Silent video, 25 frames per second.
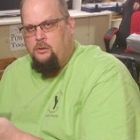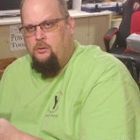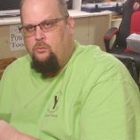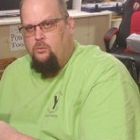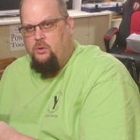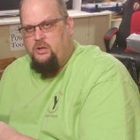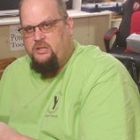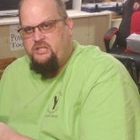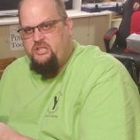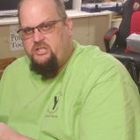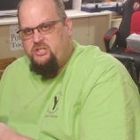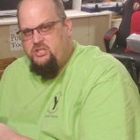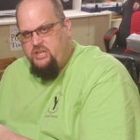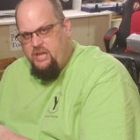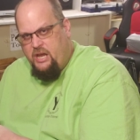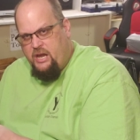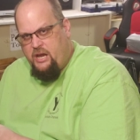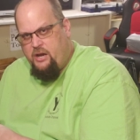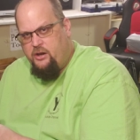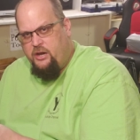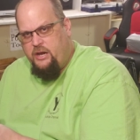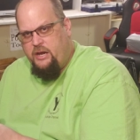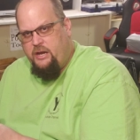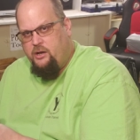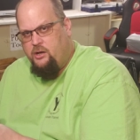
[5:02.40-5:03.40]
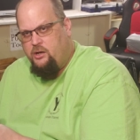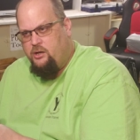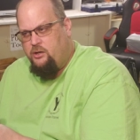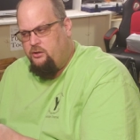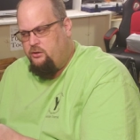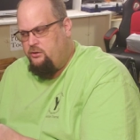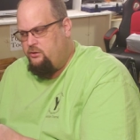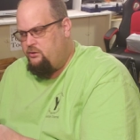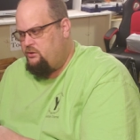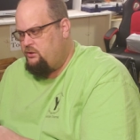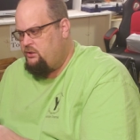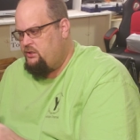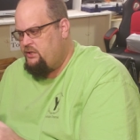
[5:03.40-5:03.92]
What's scarier
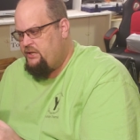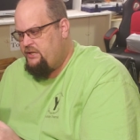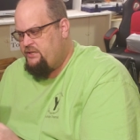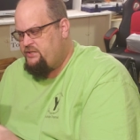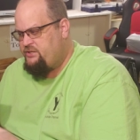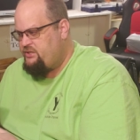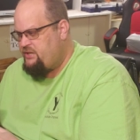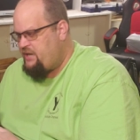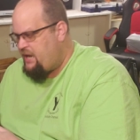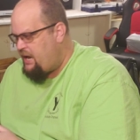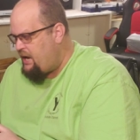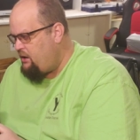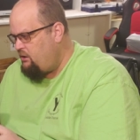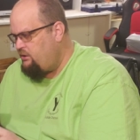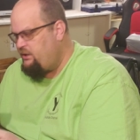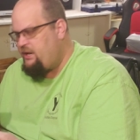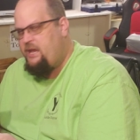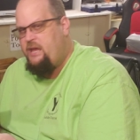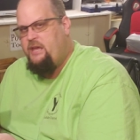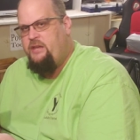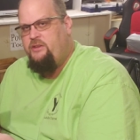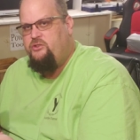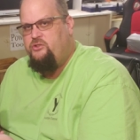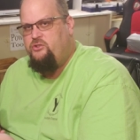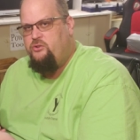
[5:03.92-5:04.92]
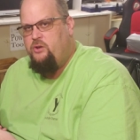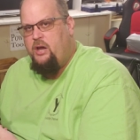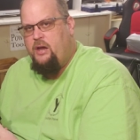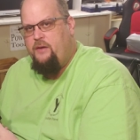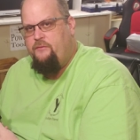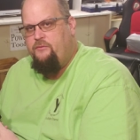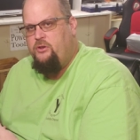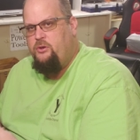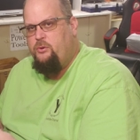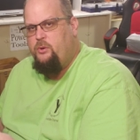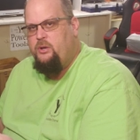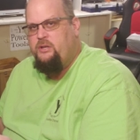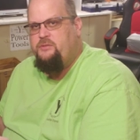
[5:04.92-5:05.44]
is nowadays you
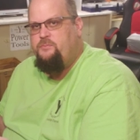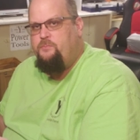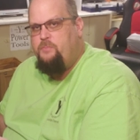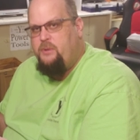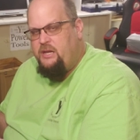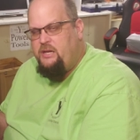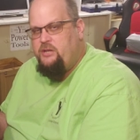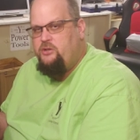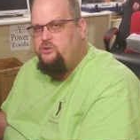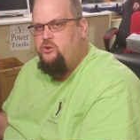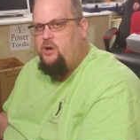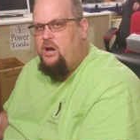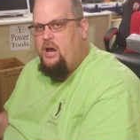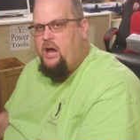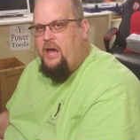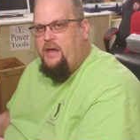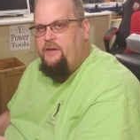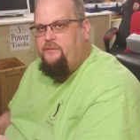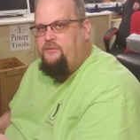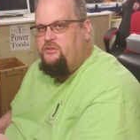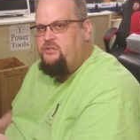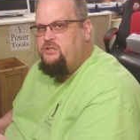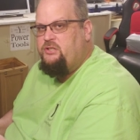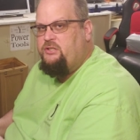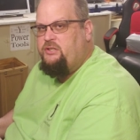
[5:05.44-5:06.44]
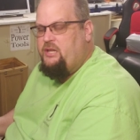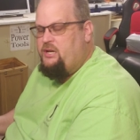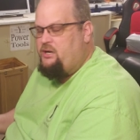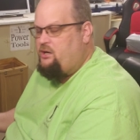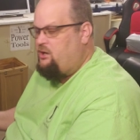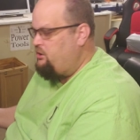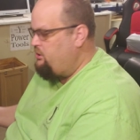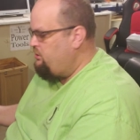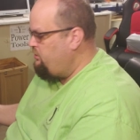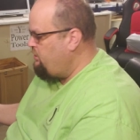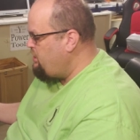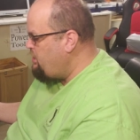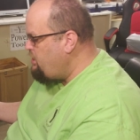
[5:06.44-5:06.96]
have USB drives that
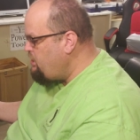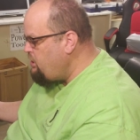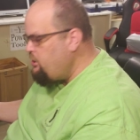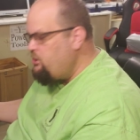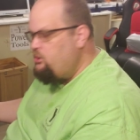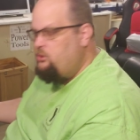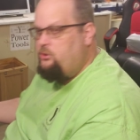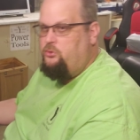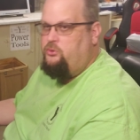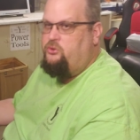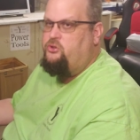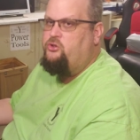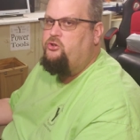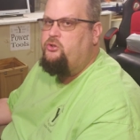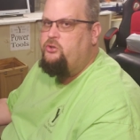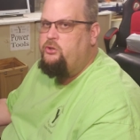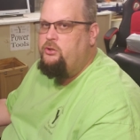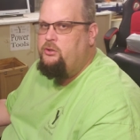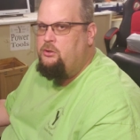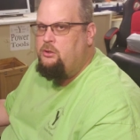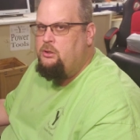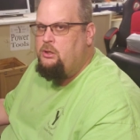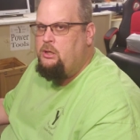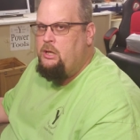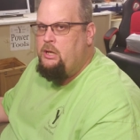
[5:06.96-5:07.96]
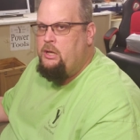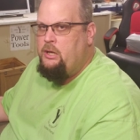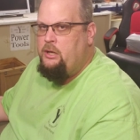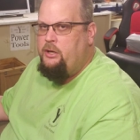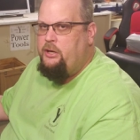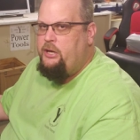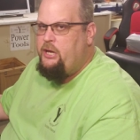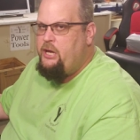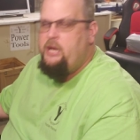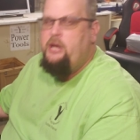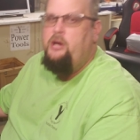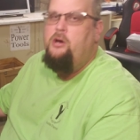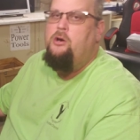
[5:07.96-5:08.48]
are huge,
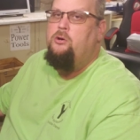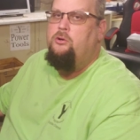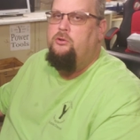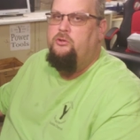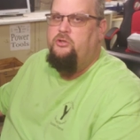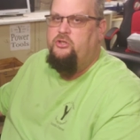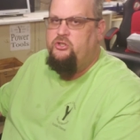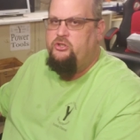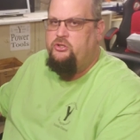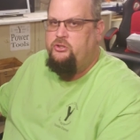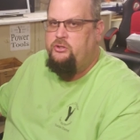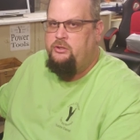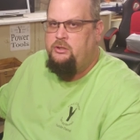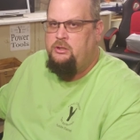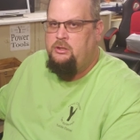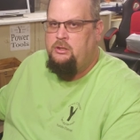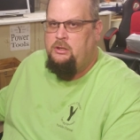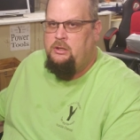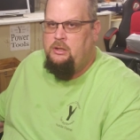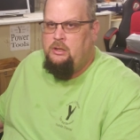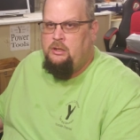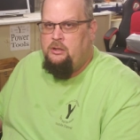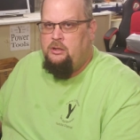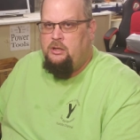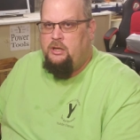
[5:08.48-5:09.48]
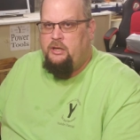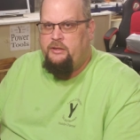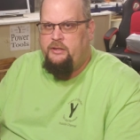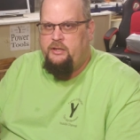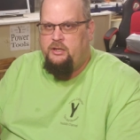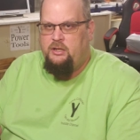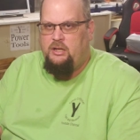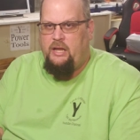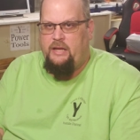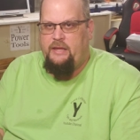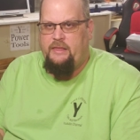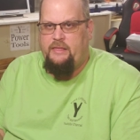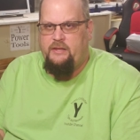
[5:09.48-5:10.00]
huge, and
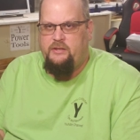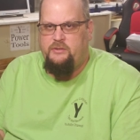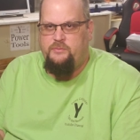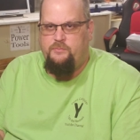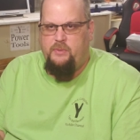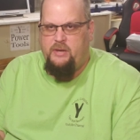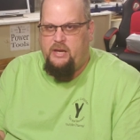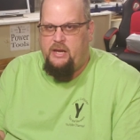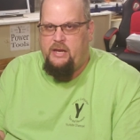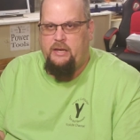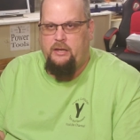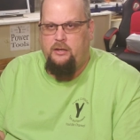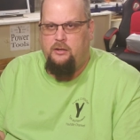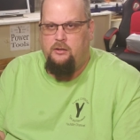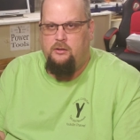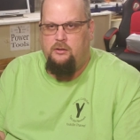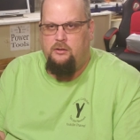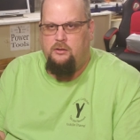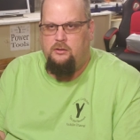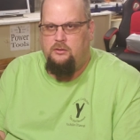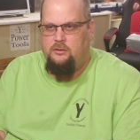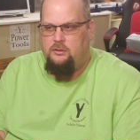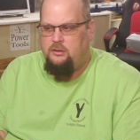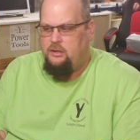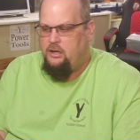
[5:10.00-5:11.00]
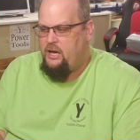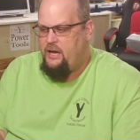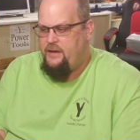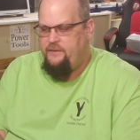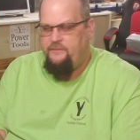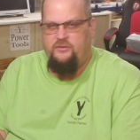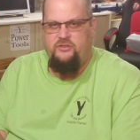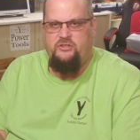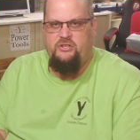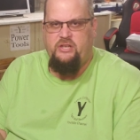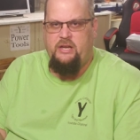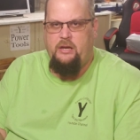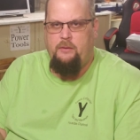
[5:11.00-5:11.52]
they're like this big.
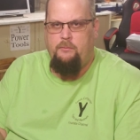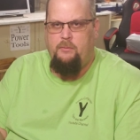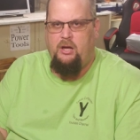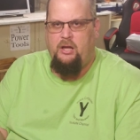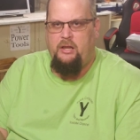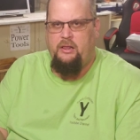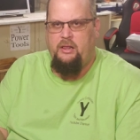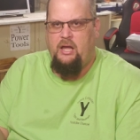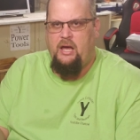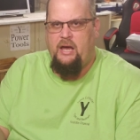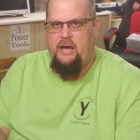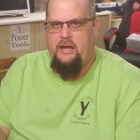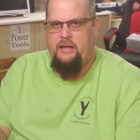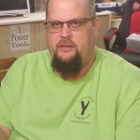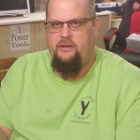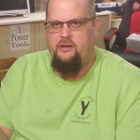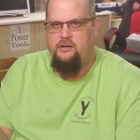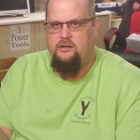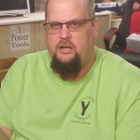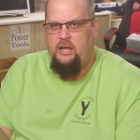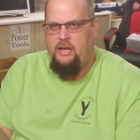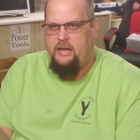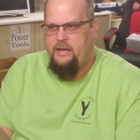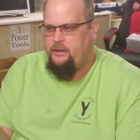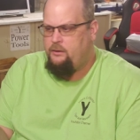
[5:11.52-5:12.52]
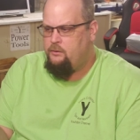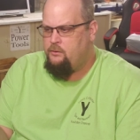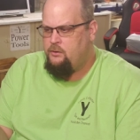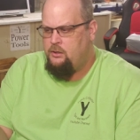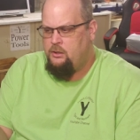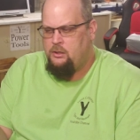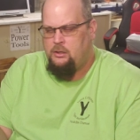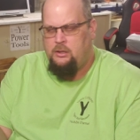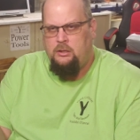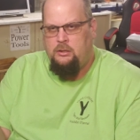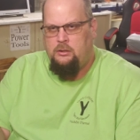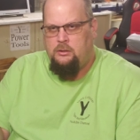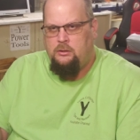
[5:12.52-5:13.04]
I've seen them online, they're like
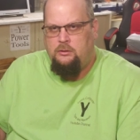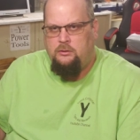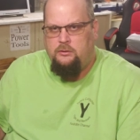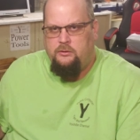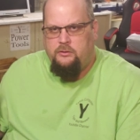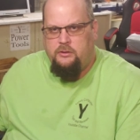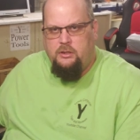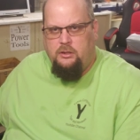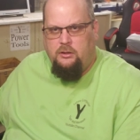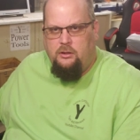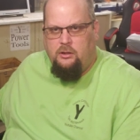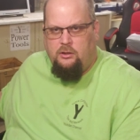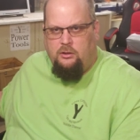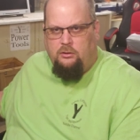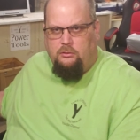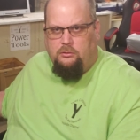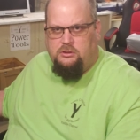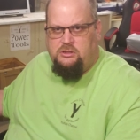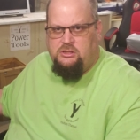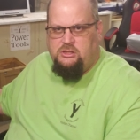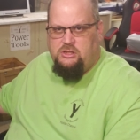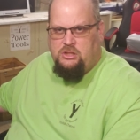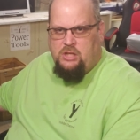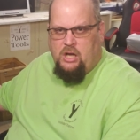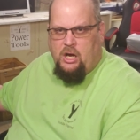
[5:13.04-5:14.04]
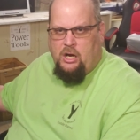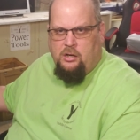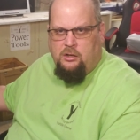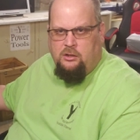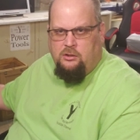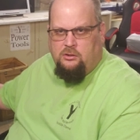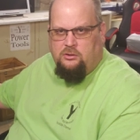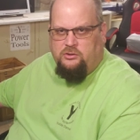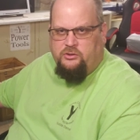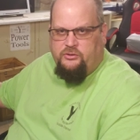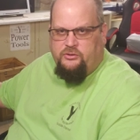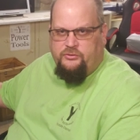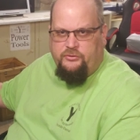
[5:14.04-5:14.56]
the little
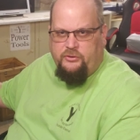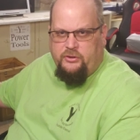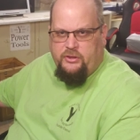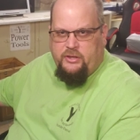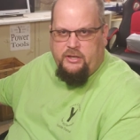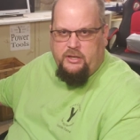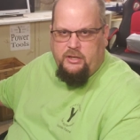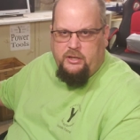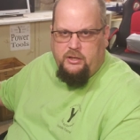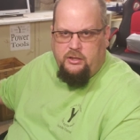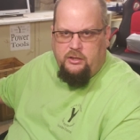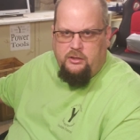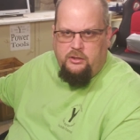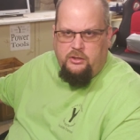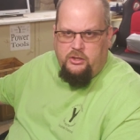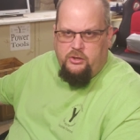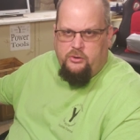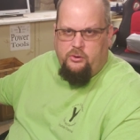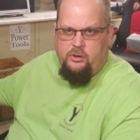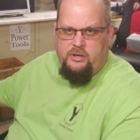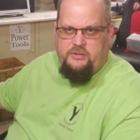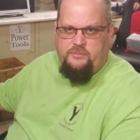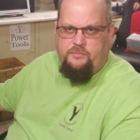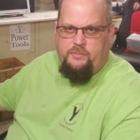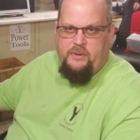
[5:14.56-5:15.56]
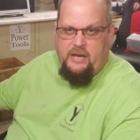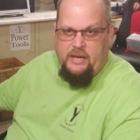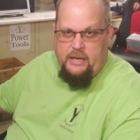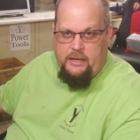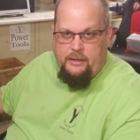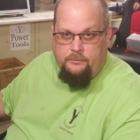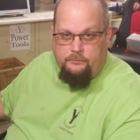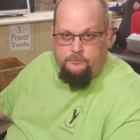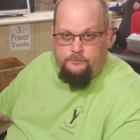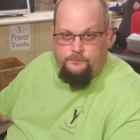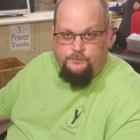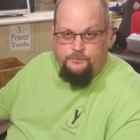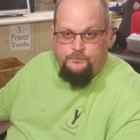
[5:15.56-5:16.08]
dongles for the USB.